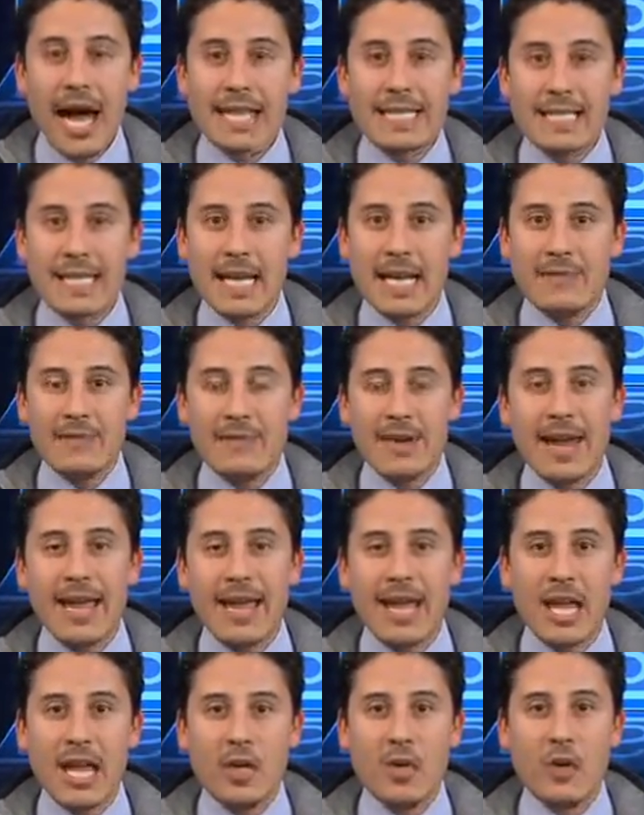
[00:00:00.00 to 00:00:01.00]

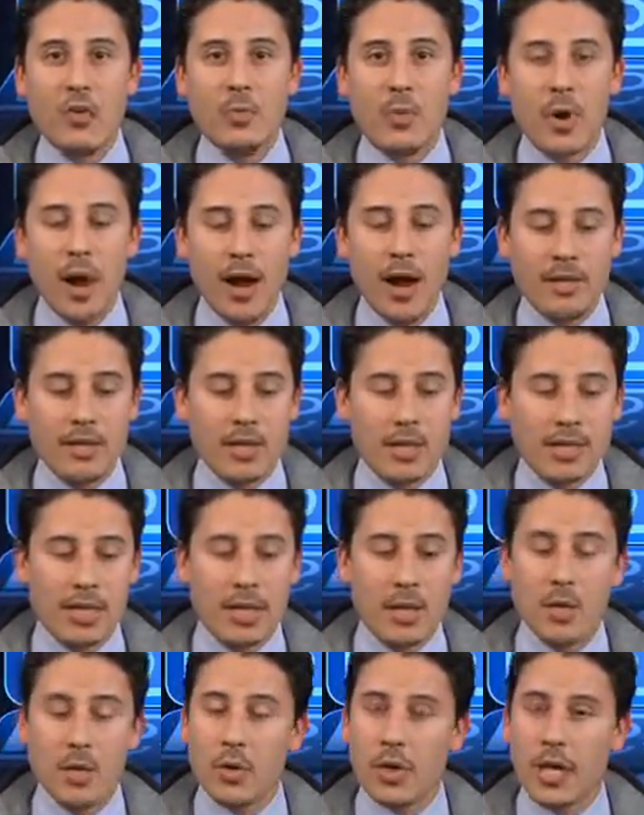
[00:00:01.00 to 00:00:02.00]
Identify in your
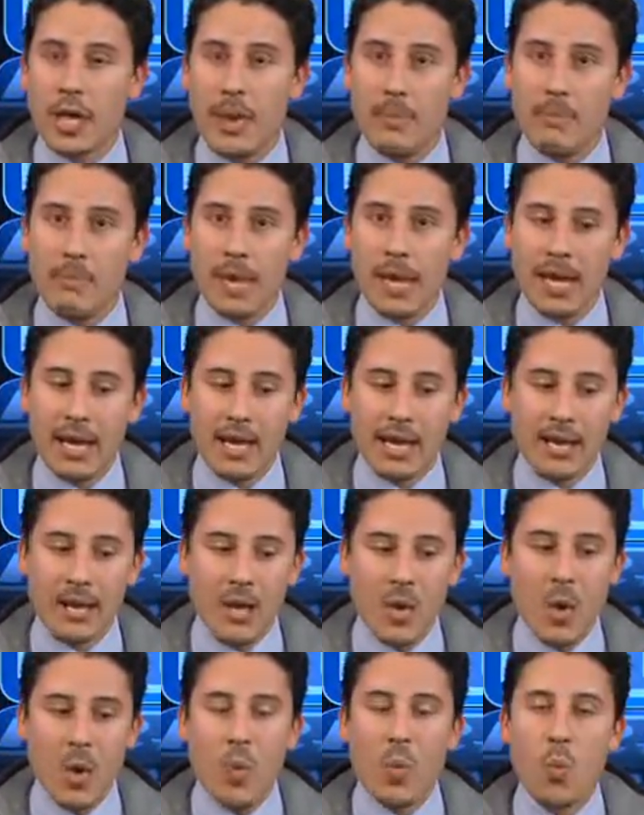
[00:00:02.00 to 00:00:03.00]
project, in your
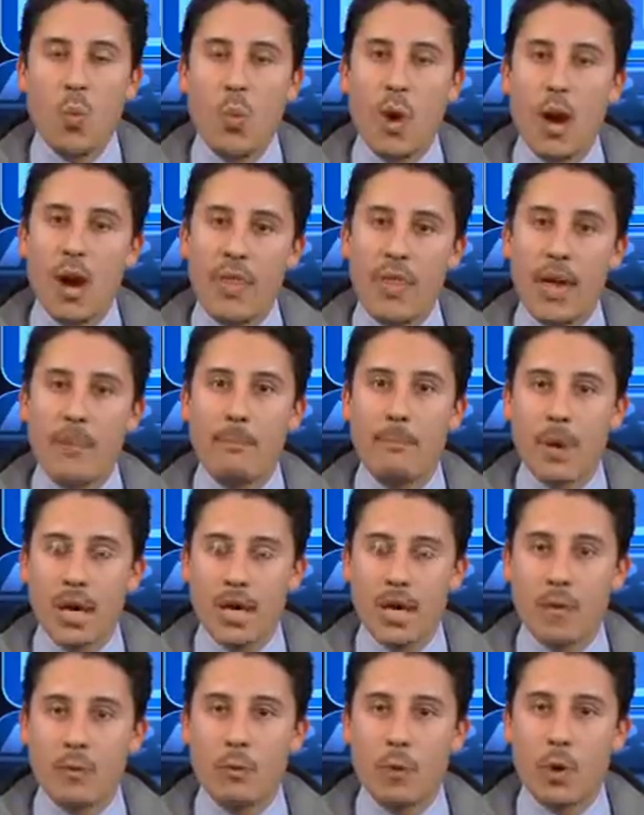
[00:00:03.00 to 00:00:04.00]
campaign, where that
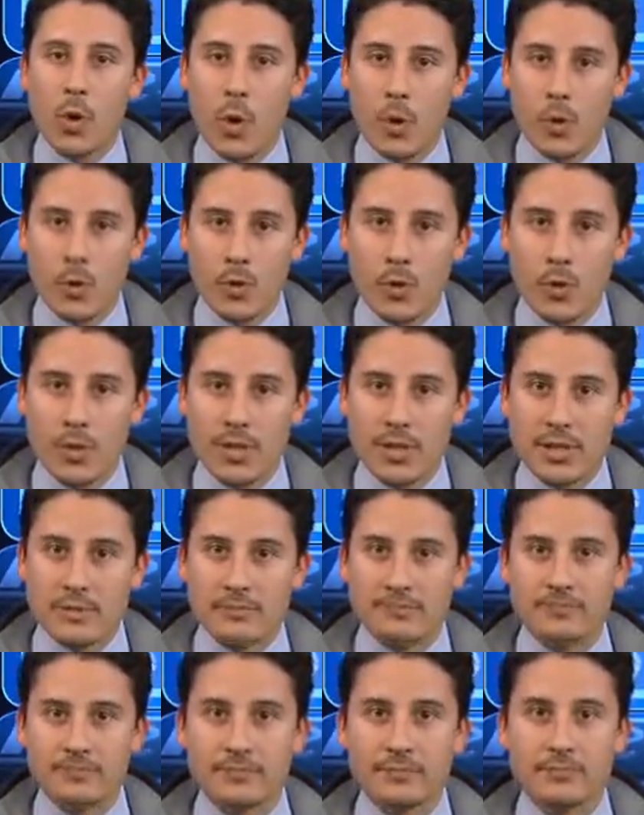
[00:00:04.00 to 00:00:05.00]
money will go
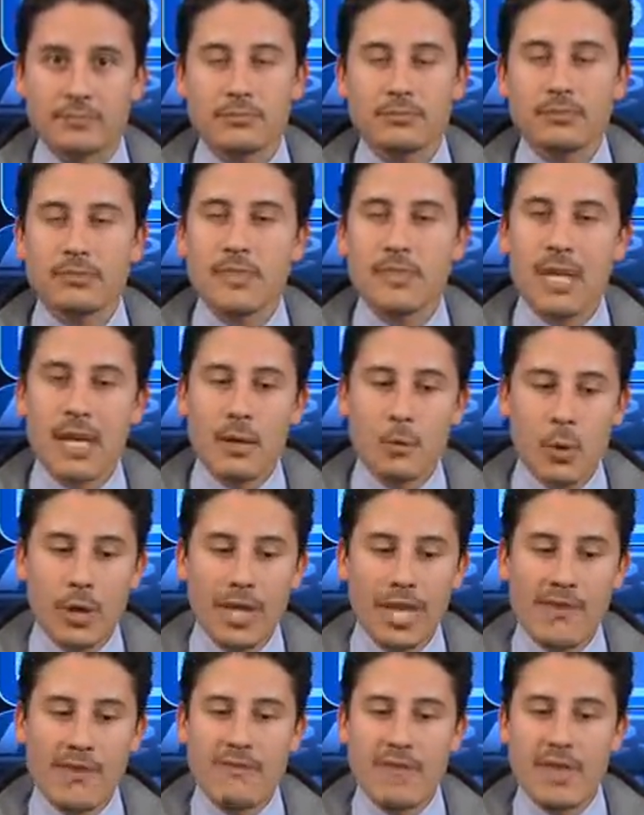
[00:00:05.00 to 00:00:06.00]
towards. It
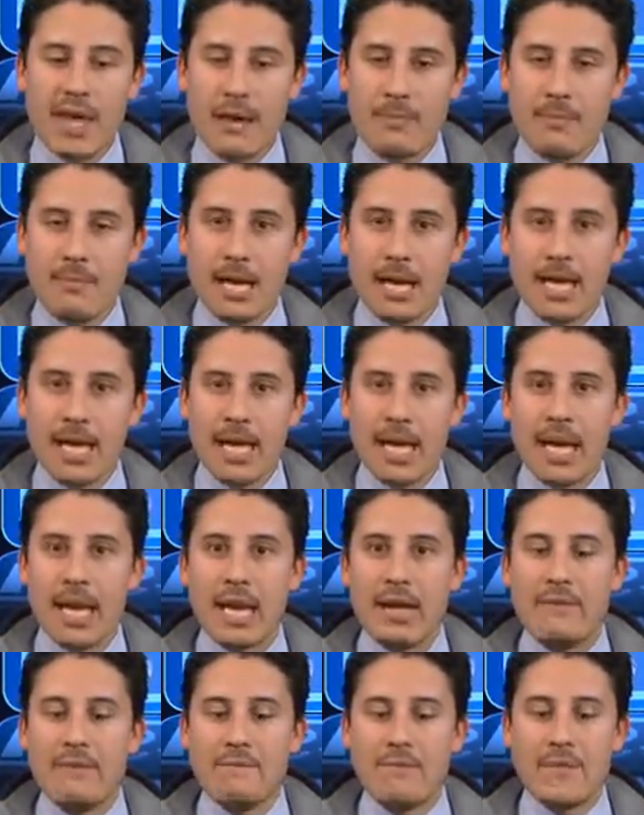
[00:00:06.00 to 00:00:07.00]
will give them,
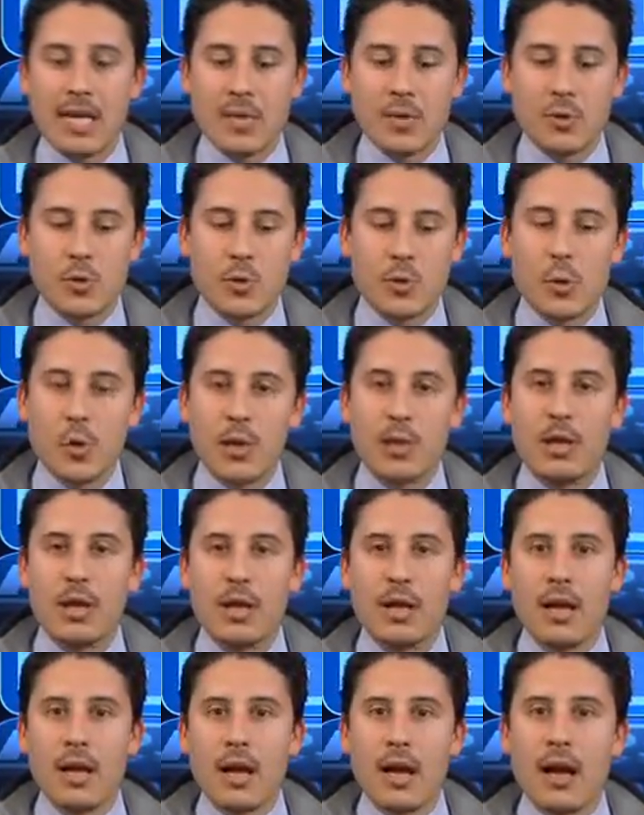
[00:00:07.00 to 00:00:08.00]
again, a visual
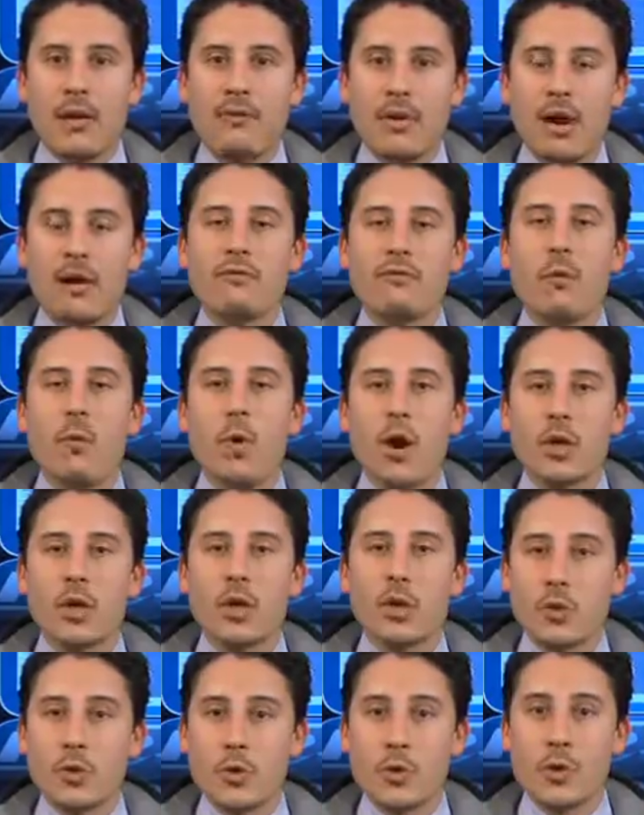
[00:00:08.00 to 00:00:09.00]
of
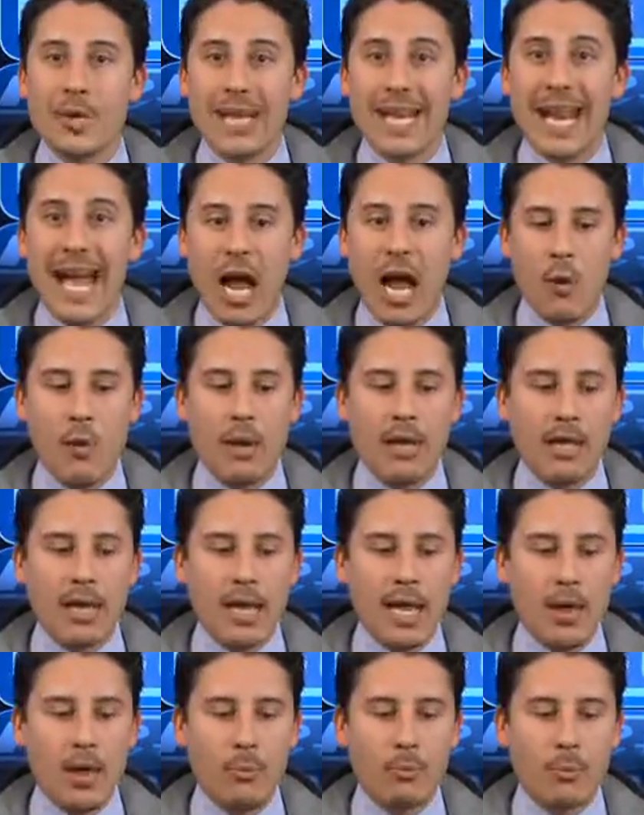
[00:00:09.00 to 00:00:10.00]
what you're doing and how it
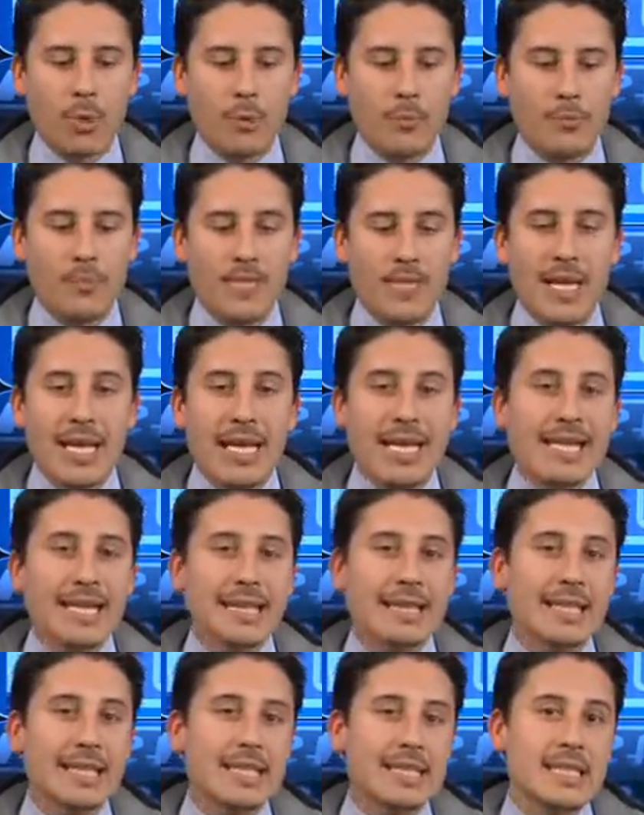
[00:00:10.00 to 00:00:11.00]
can help you.
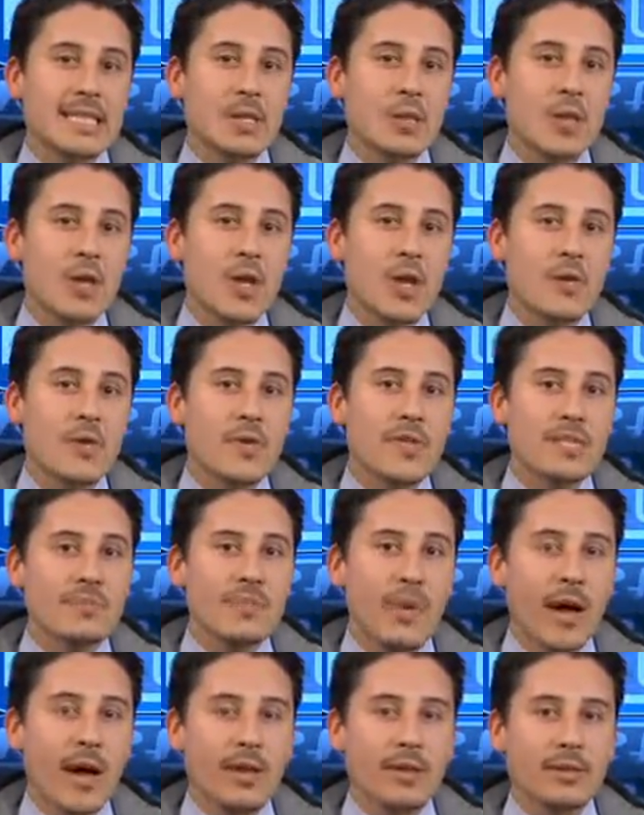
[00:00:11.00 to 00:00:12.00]
Listen to their
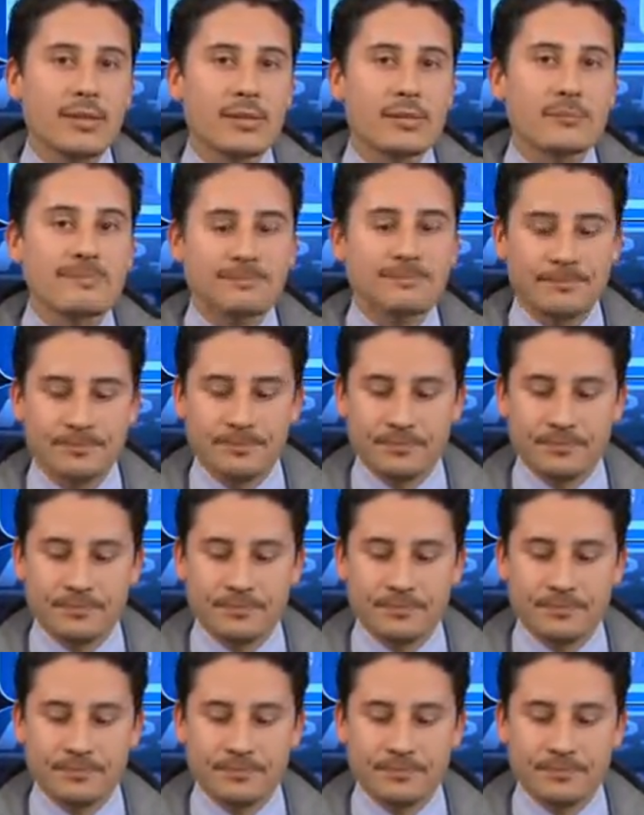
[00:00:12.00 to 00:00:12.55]
response.